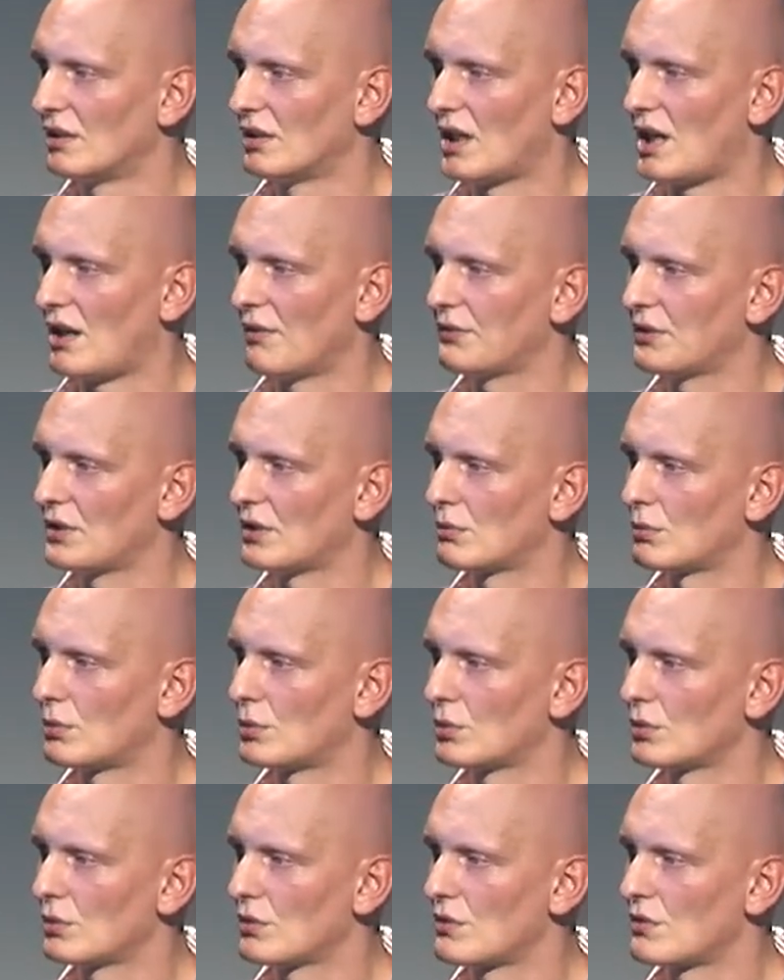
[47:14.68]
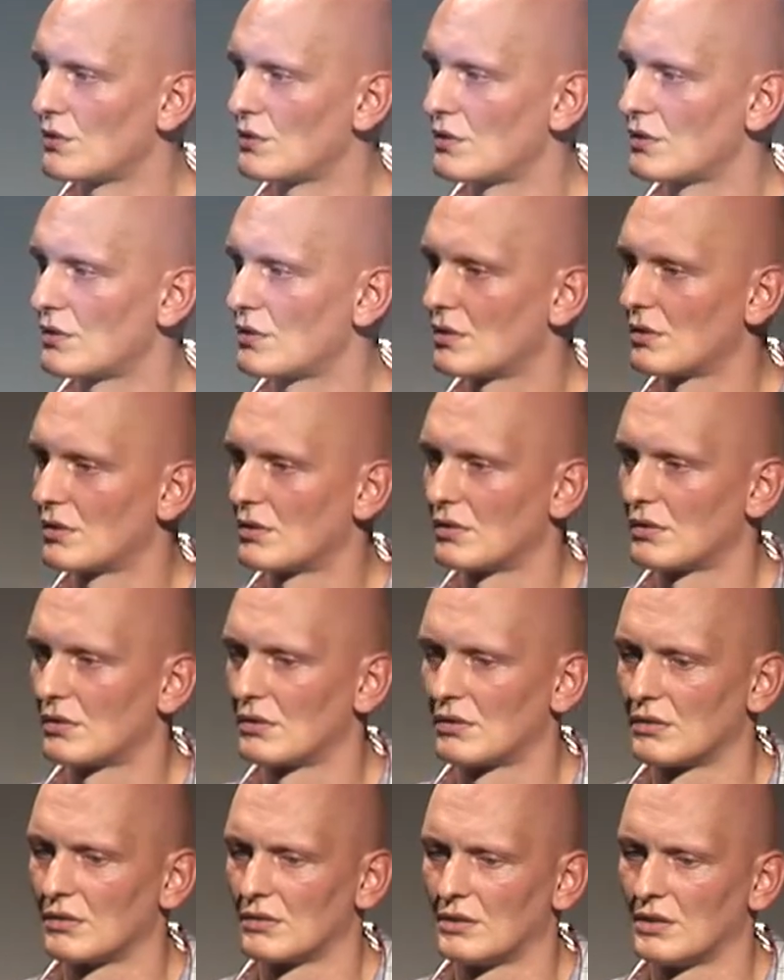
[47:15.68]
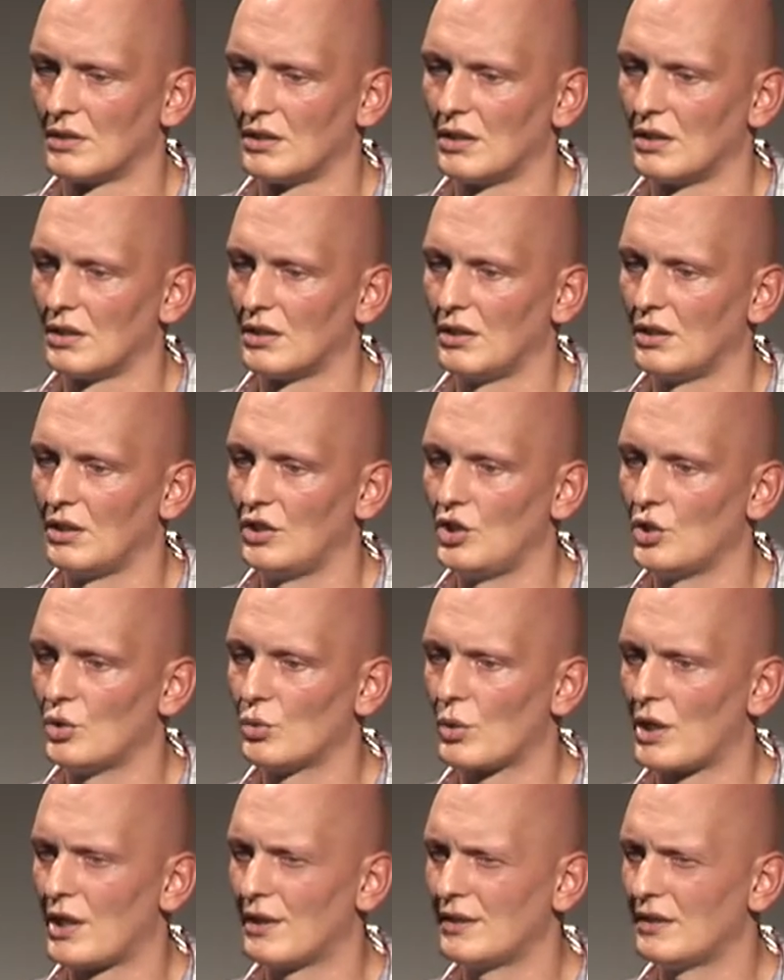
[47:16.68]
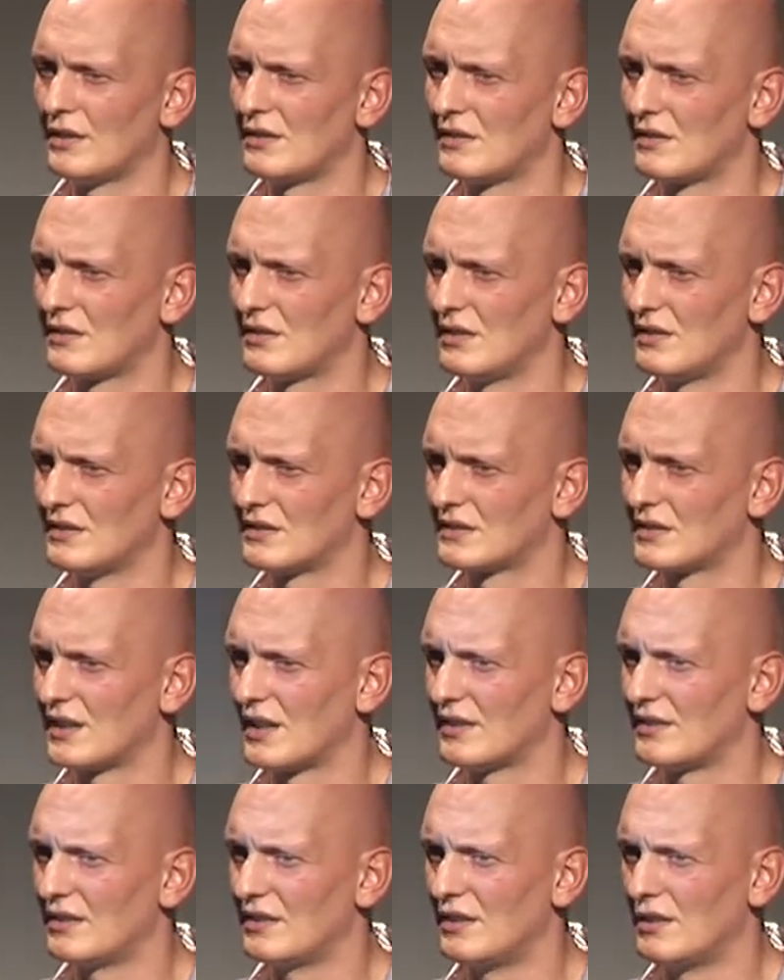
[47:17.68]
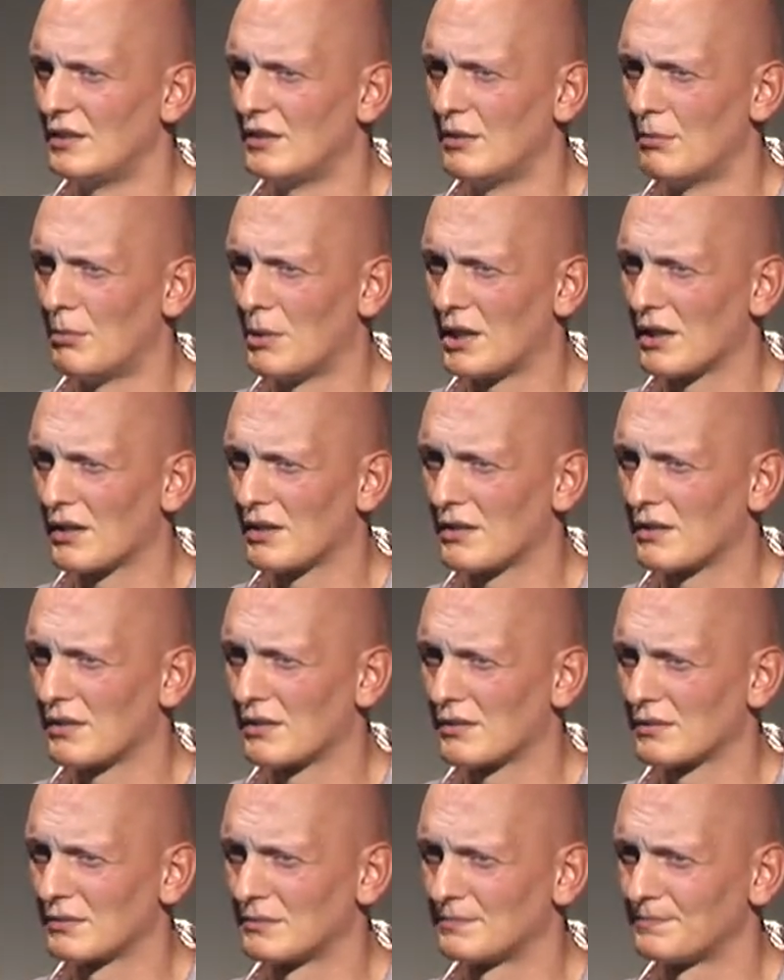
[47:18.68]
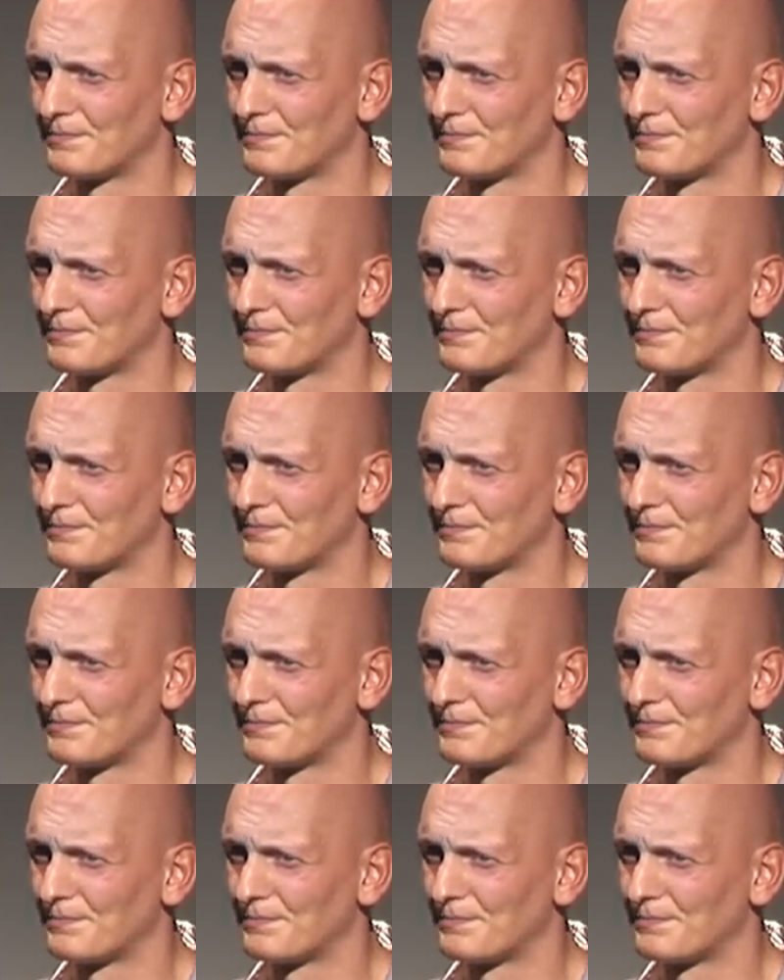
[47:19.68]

afterwards you run it inside the debugger